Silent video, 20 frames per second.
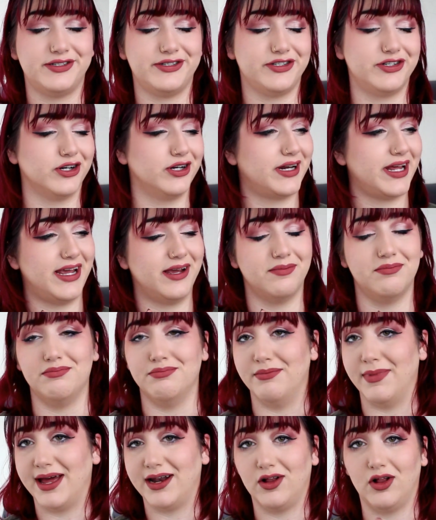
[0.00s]
sturdy,
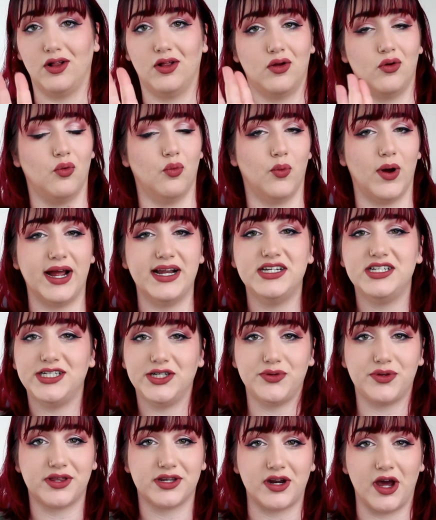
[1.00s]
metal,
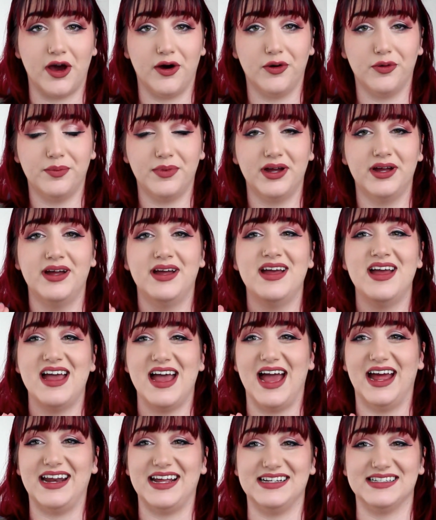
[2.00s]
wide-toothed comb
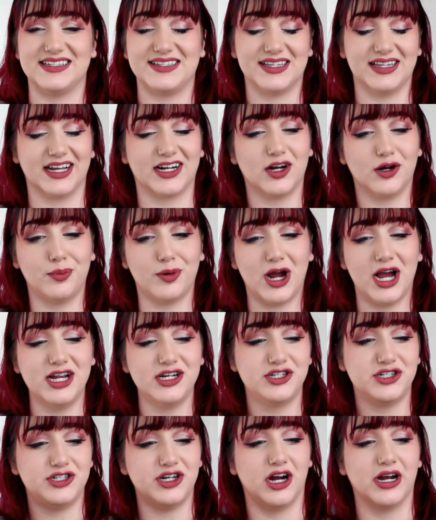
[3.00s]
and a slicker
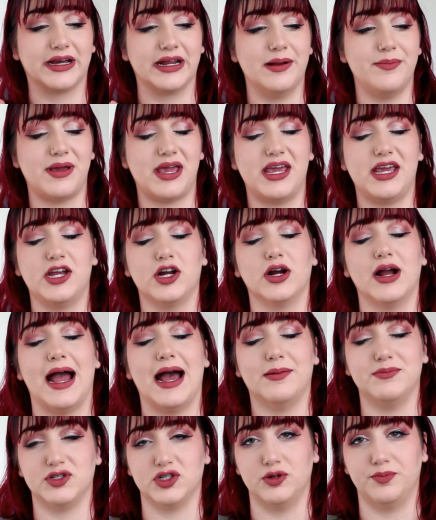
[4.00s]
brush are going to be your
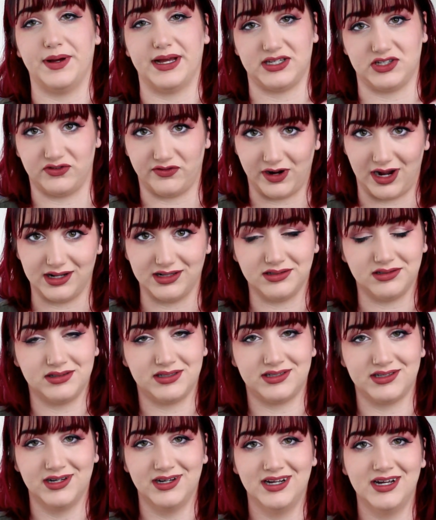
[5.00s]
absolute best
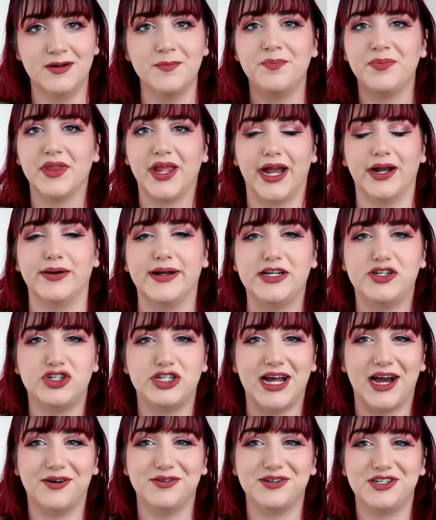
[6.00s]
friends. I
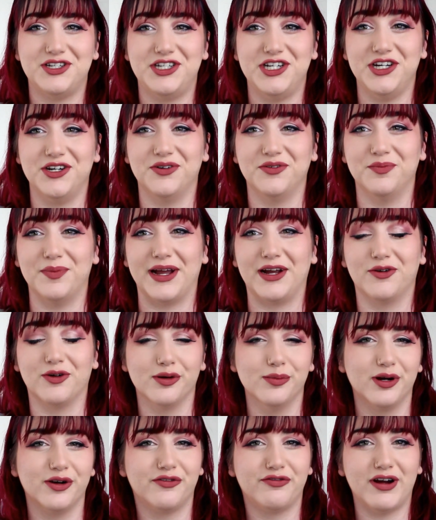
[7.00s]
reached out to my
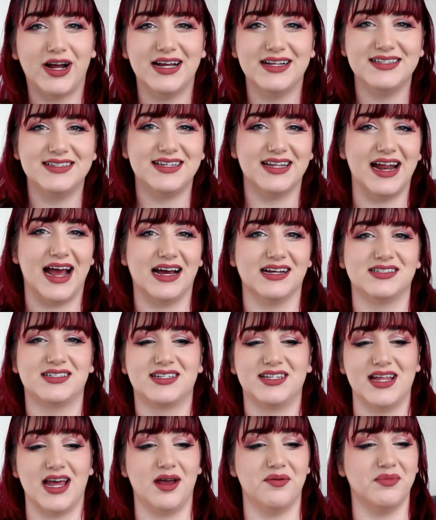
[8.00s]
groomer friends and
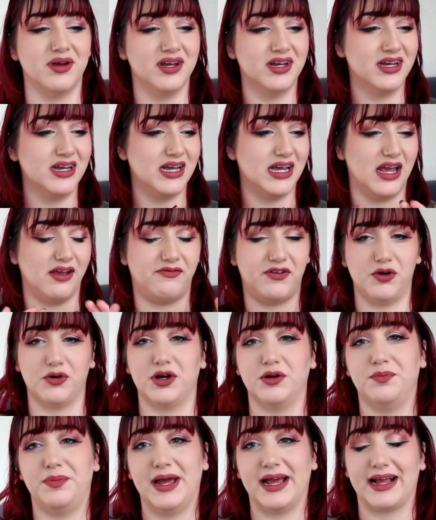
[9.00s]
asked them if you
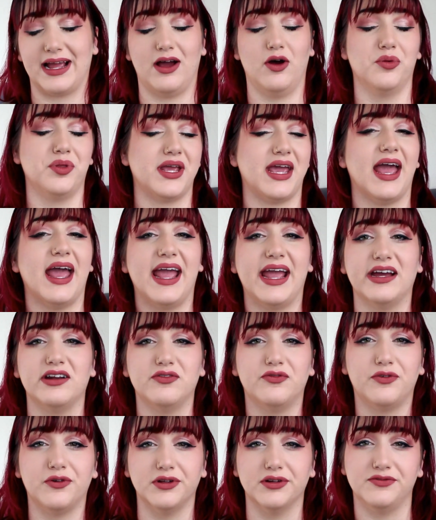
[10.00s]
could pick only a
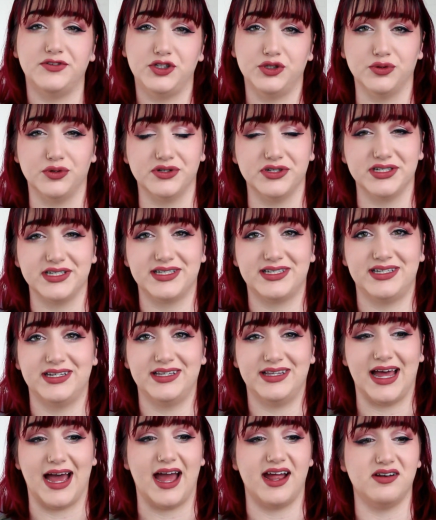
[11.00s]
handful of tools
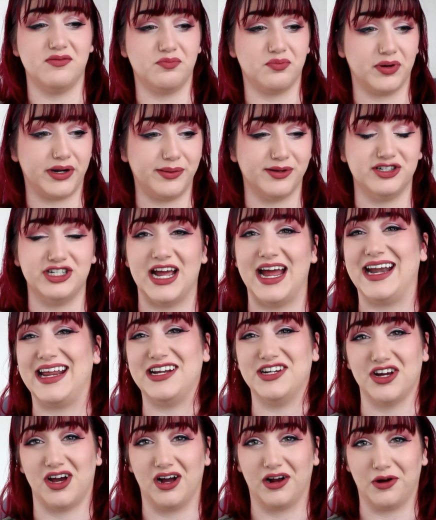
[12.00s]
that pretty much any
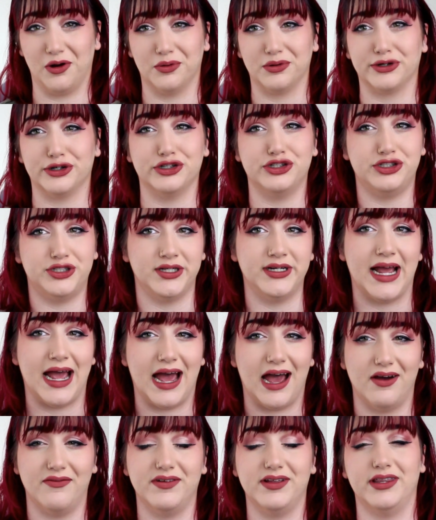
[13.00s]
dog owner should
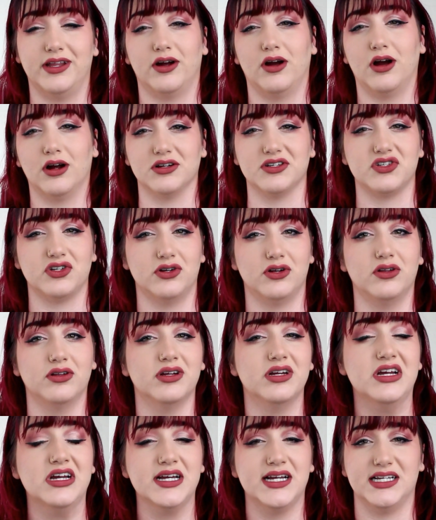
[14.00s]
have in their arsenal
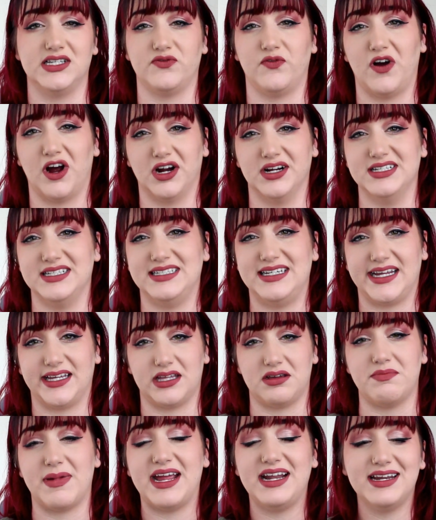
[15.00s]
as far as
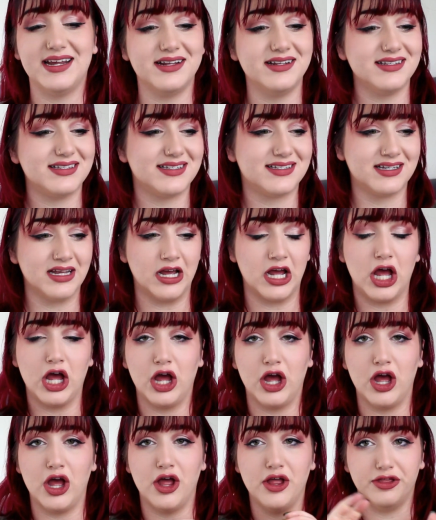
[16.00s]
daily maintenance.
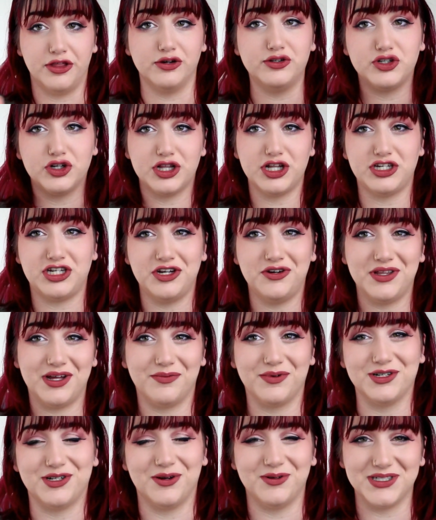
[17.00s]
Those are the two that
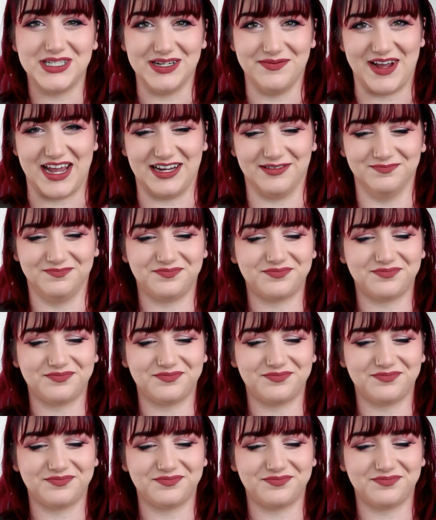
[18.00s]
were told to me.